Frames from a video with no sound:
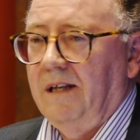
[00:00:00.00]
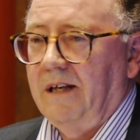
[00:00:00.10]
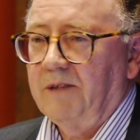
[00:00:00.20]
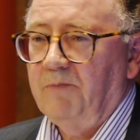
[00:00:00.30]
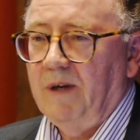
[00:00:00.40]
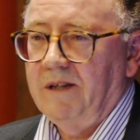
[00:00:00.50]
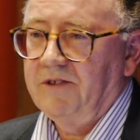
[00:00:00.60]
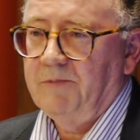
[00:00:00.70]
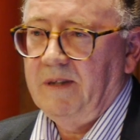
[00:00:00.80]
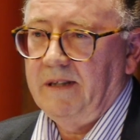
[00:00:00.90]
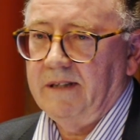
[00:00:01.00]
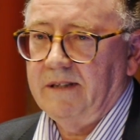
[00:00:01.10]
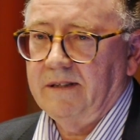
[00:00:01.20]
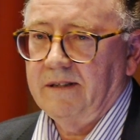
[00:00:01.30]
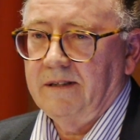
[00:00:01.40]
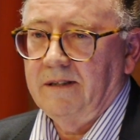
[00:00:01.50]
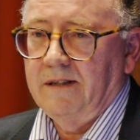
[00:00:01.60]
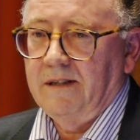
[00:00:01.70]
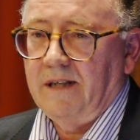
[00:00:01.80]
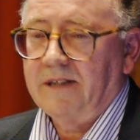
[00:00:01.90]
like the polar spirit,
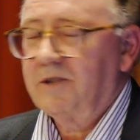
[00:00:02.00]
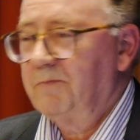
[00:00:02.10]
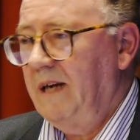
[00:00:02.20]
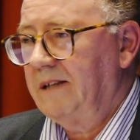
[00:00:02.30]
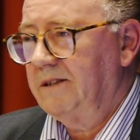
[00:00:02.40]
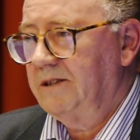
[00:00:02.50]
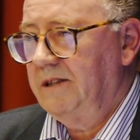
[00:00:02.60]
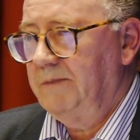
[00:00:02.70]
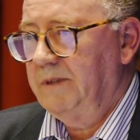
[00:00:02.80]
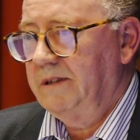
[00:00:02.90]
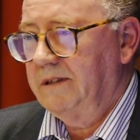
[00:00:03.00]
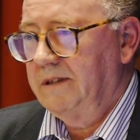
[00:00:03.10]
like the spectre ship,